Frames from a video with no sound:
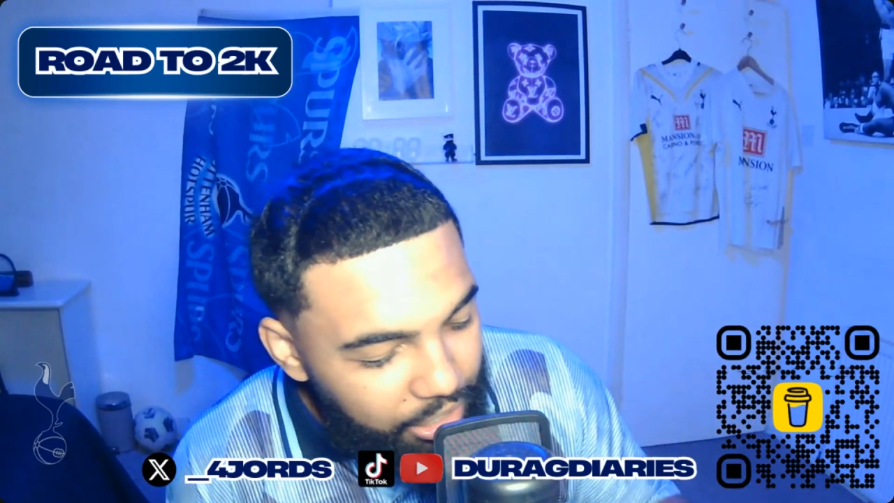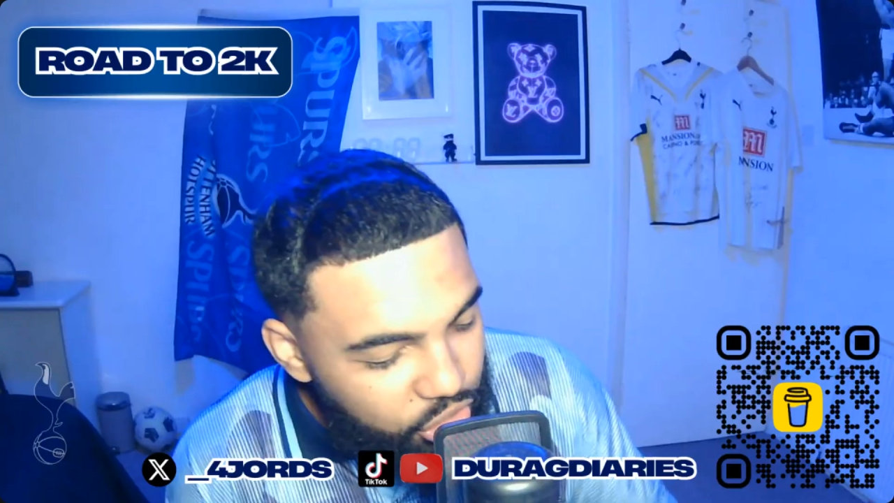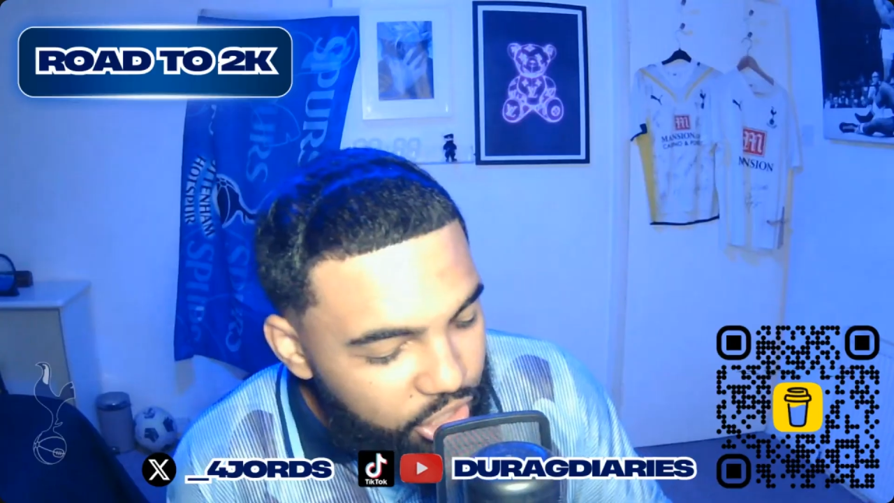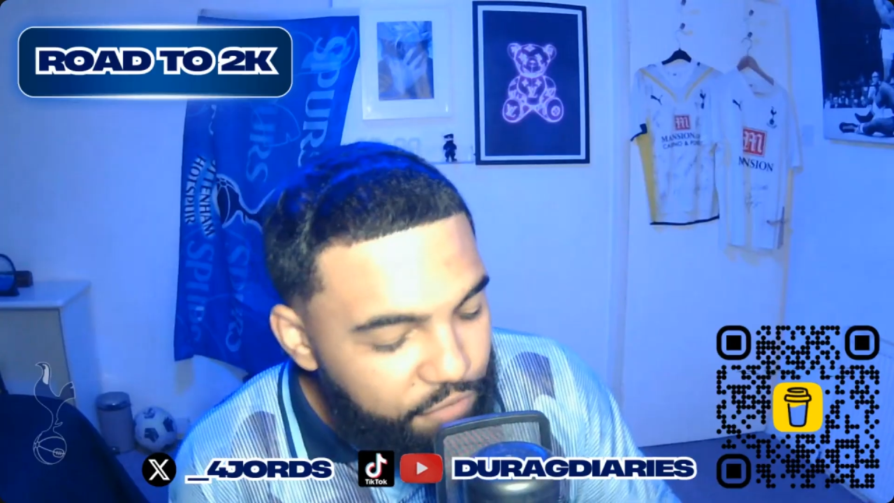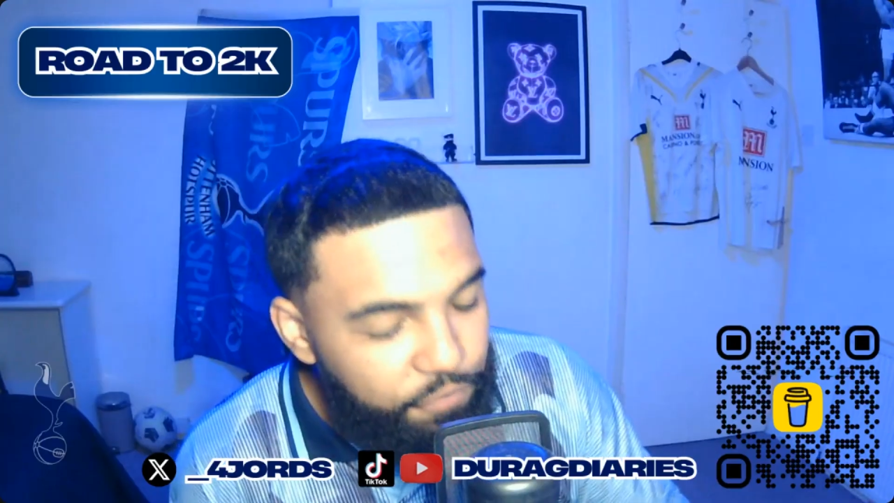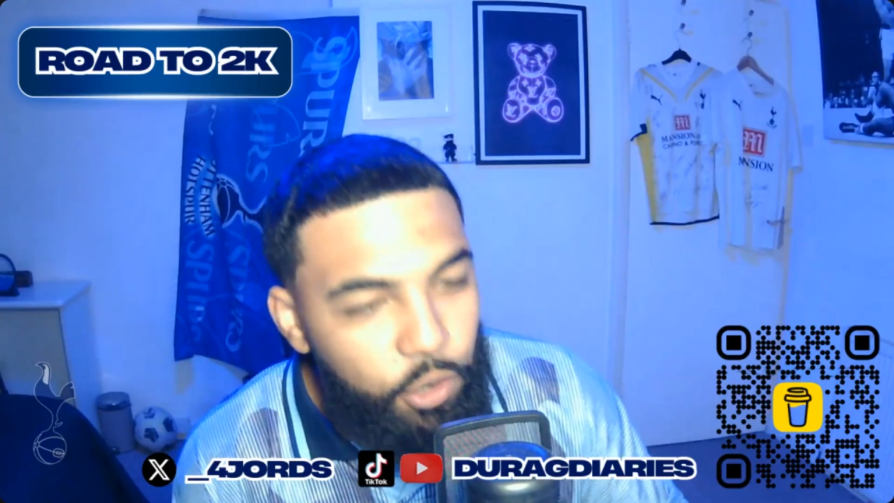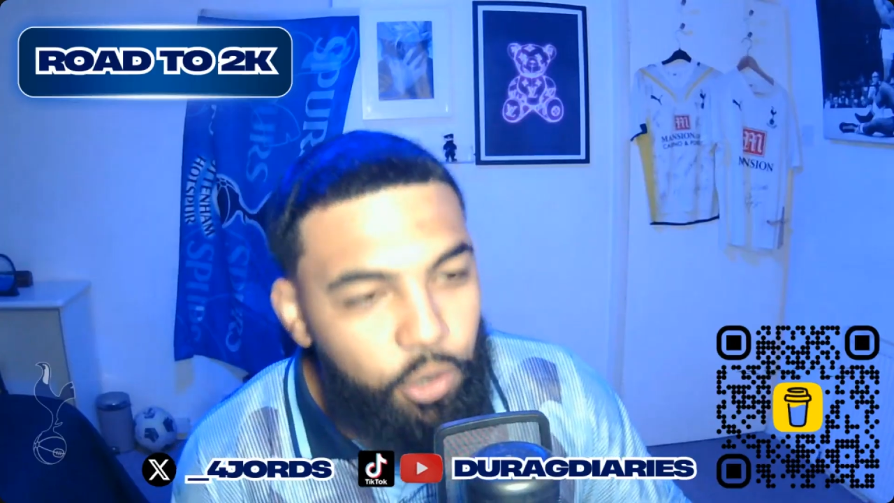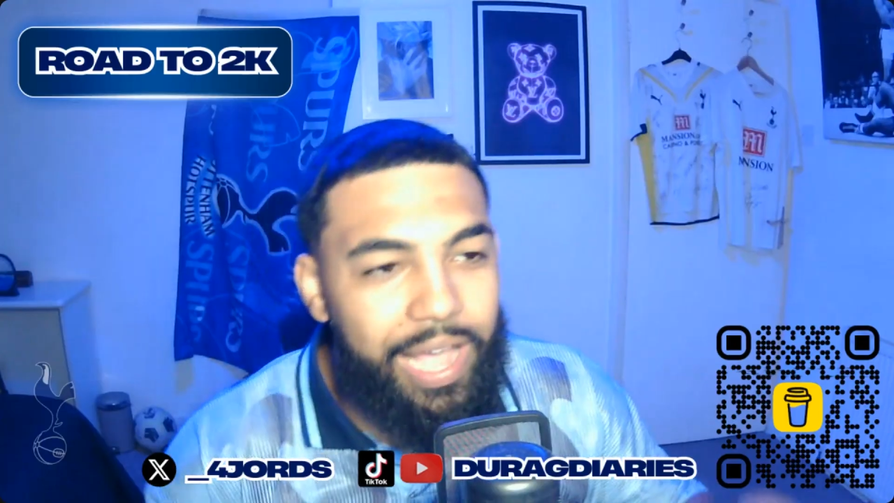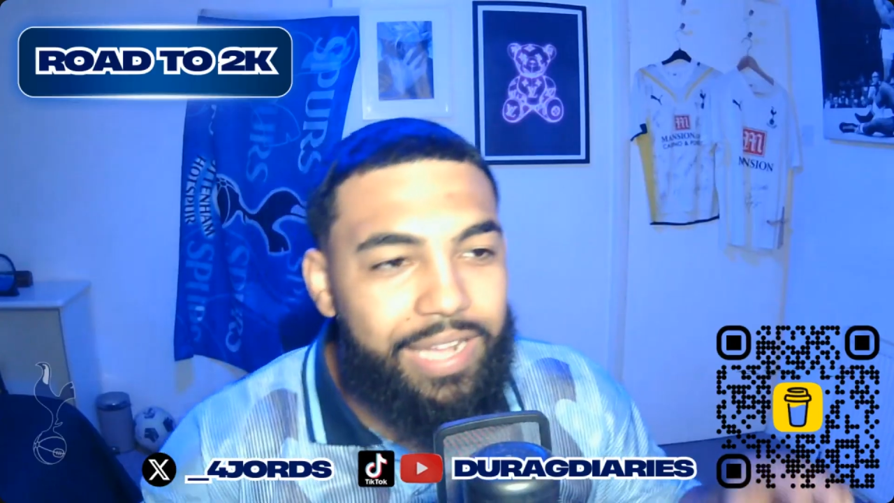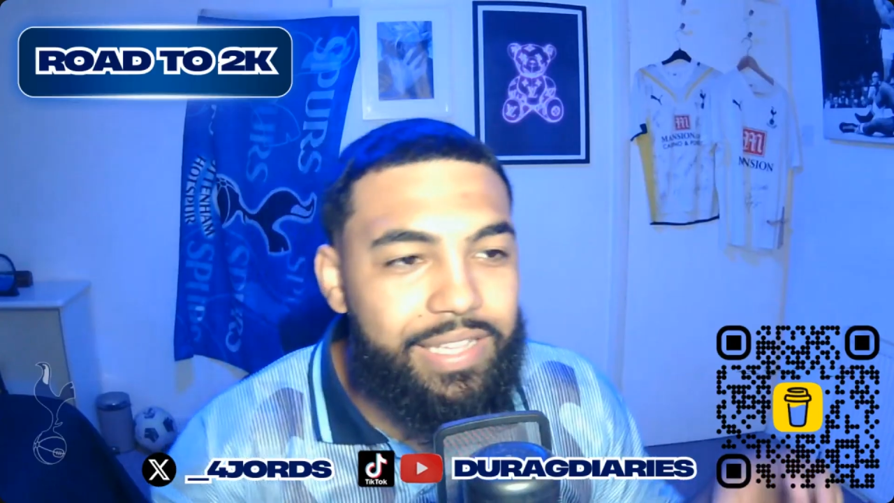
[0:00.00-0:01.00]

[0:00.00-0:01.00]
just feel like